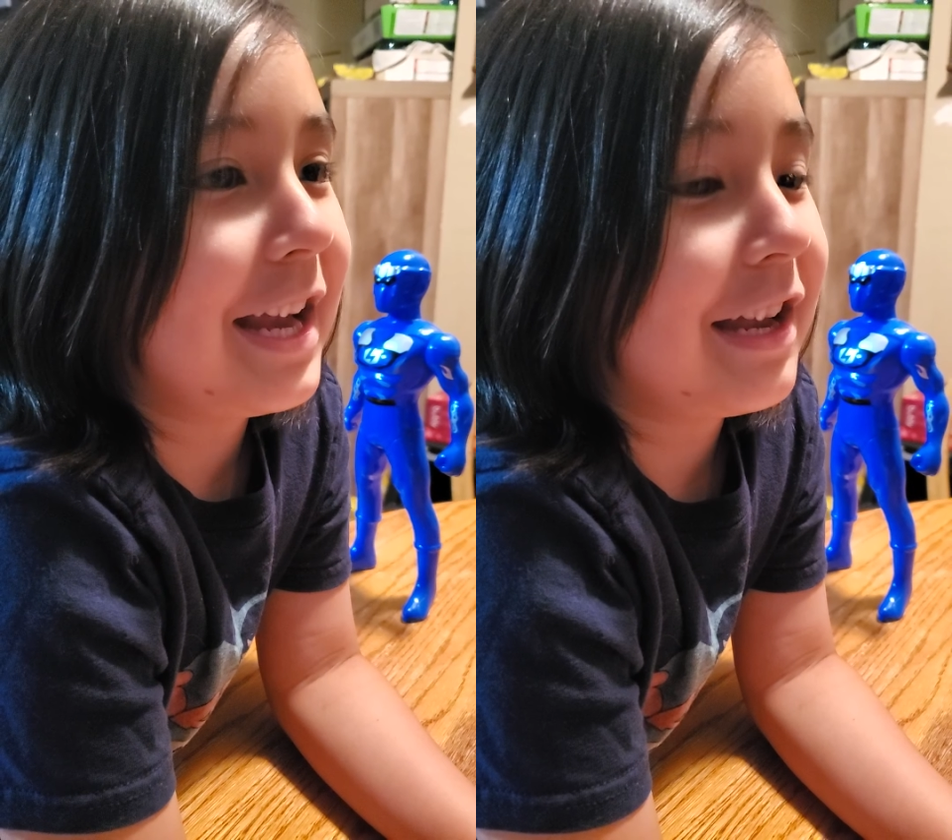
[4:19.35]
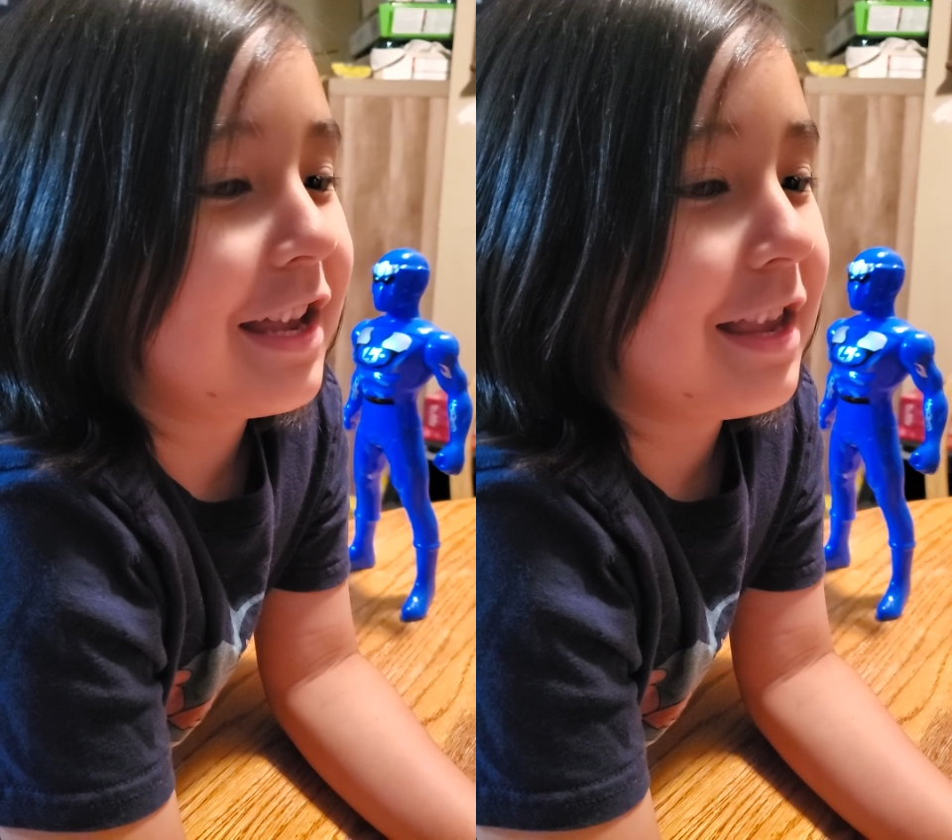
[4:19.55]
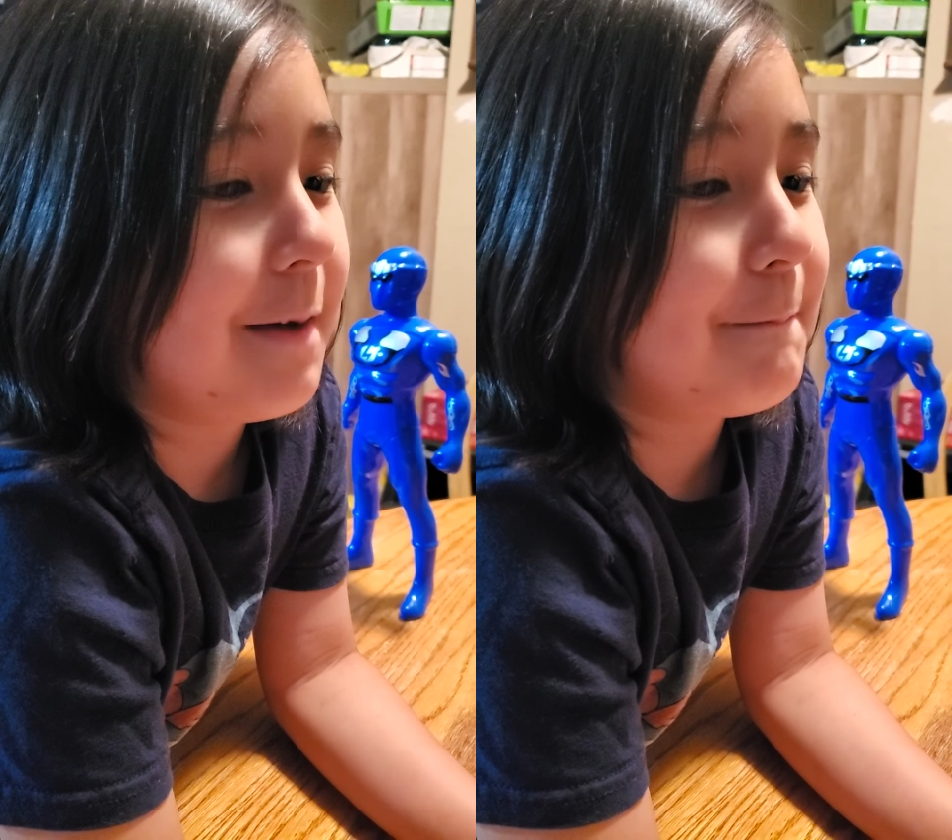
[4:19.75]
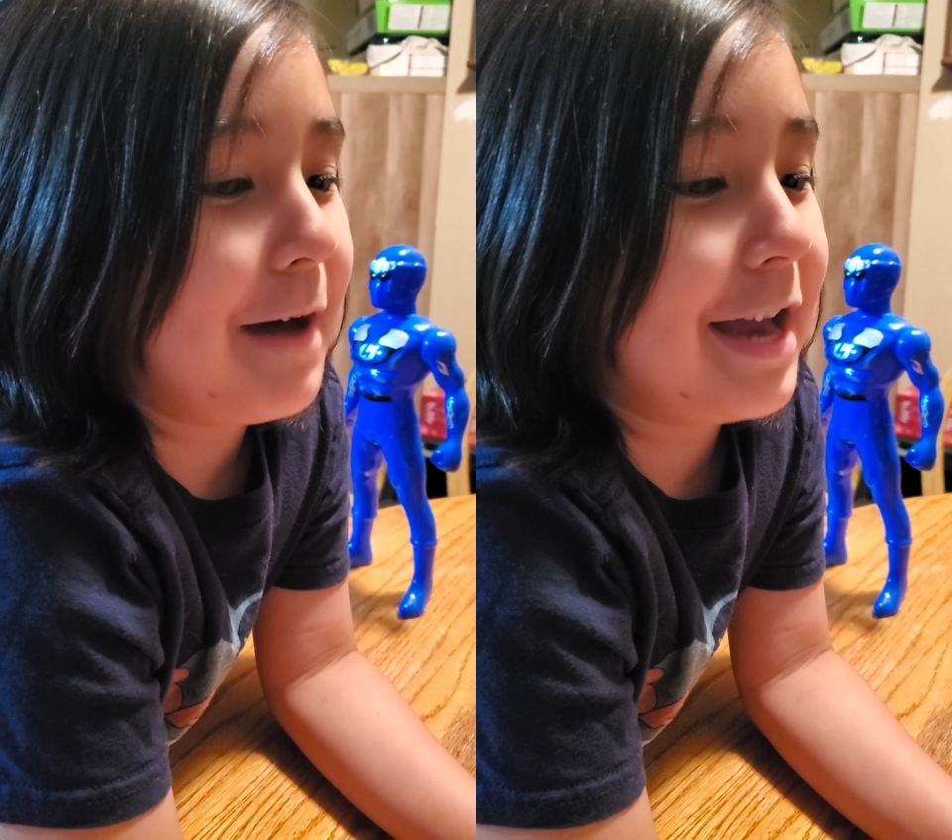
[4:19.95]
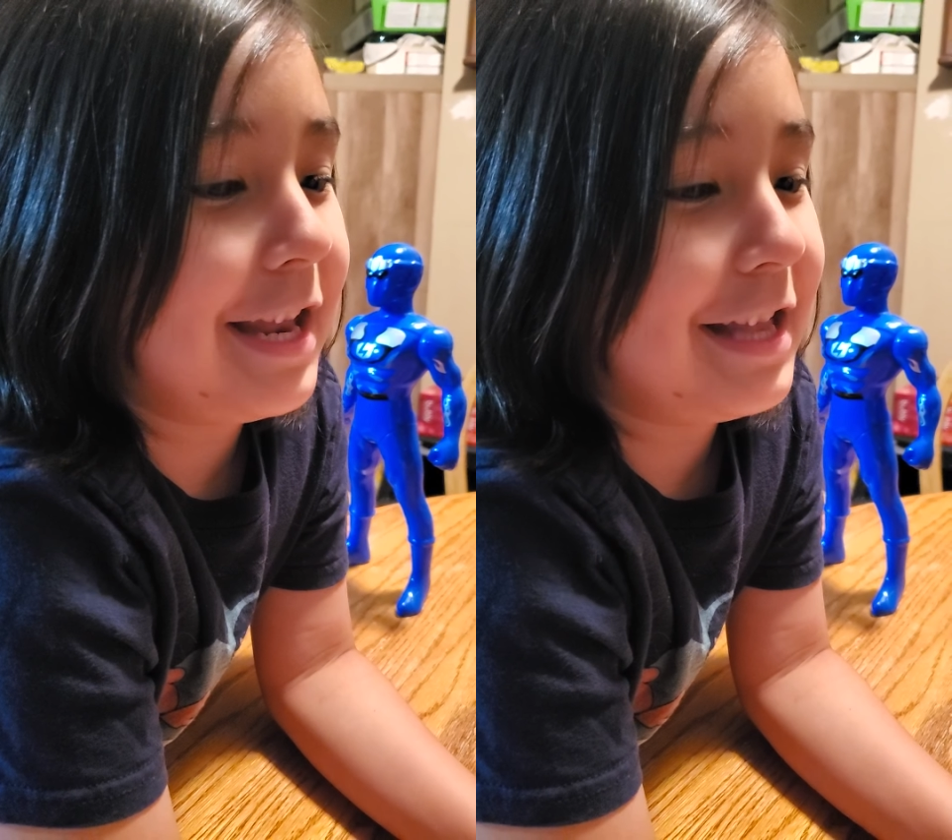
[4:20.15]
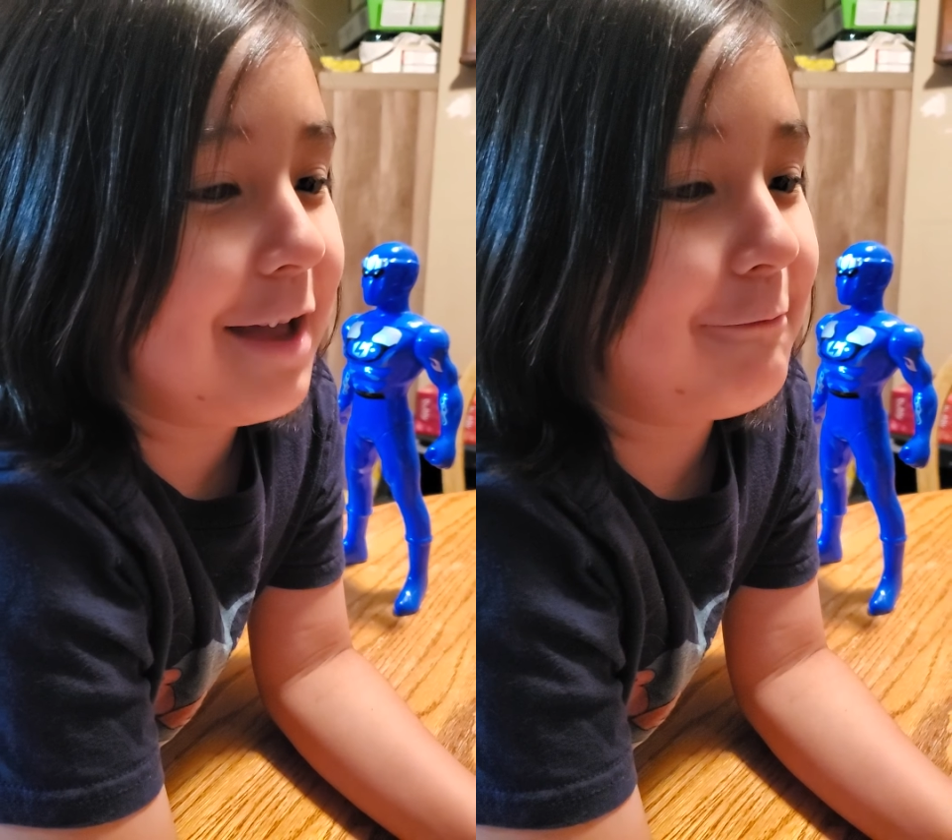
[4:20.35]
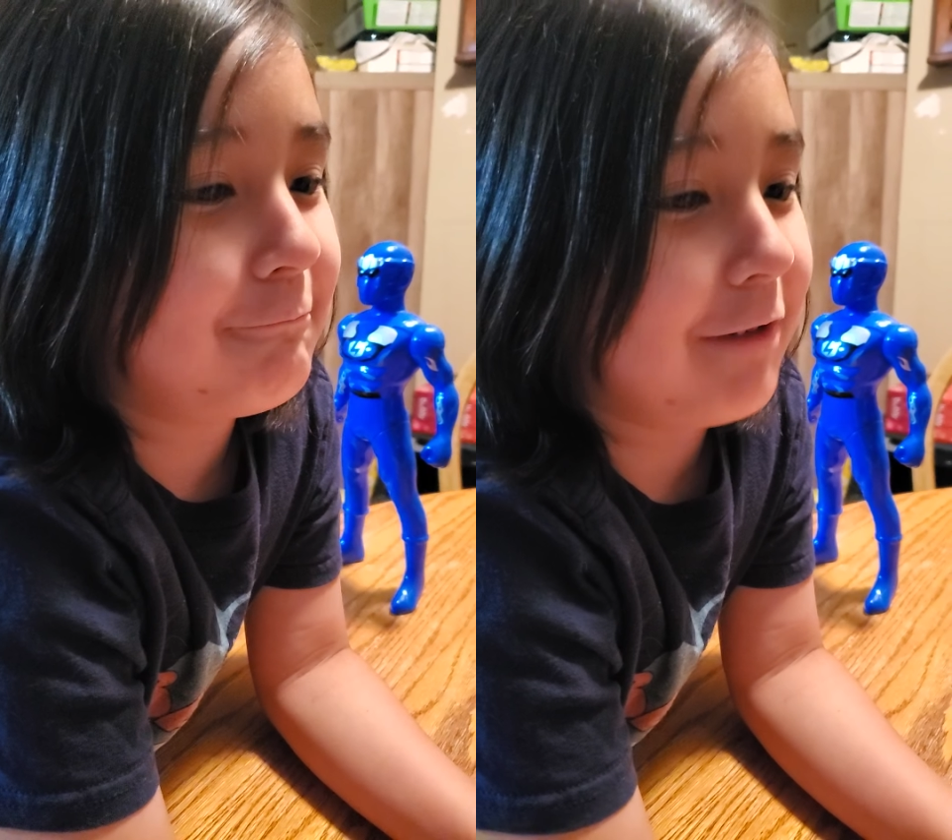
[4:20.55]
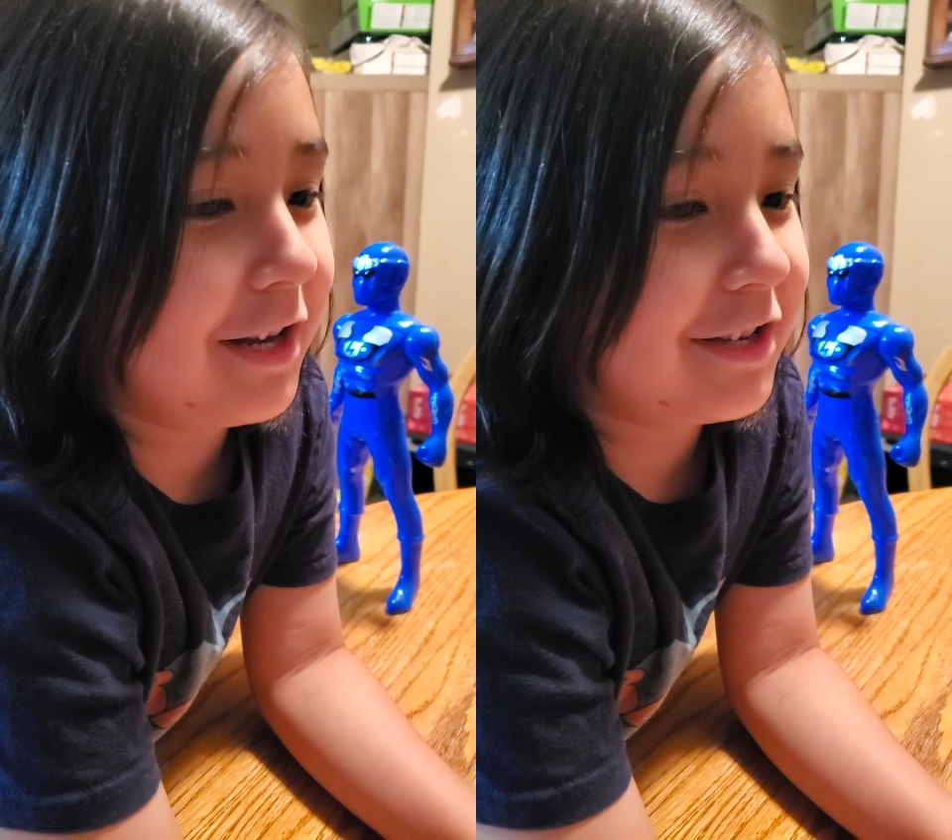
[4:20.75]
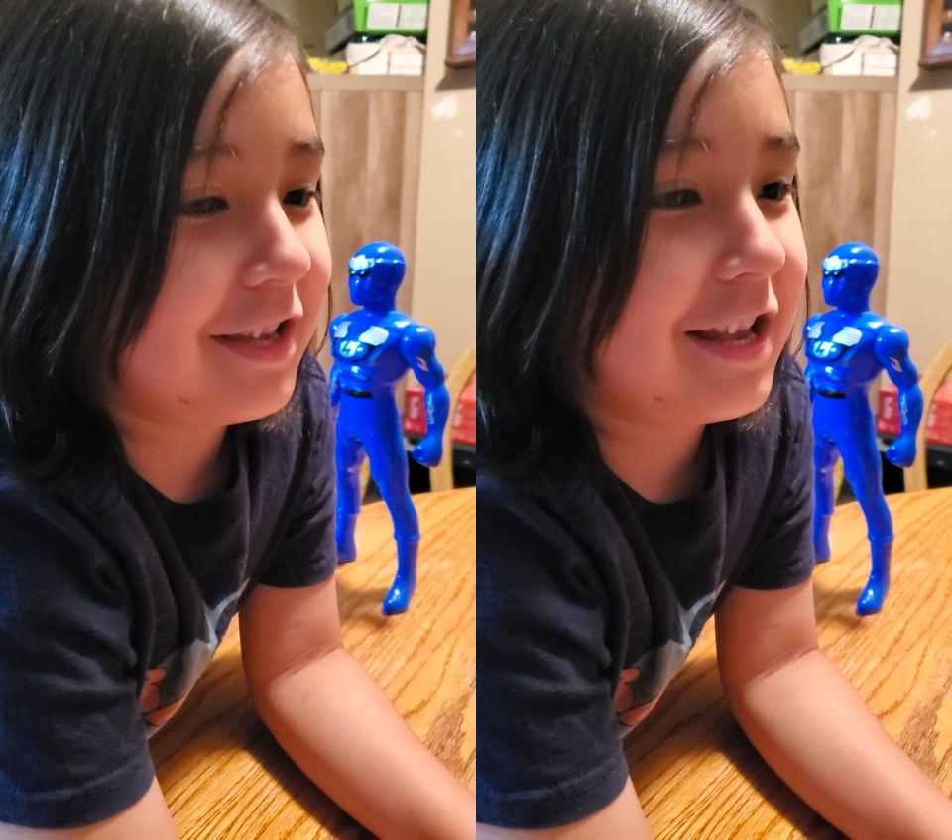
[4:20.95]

somebody that watched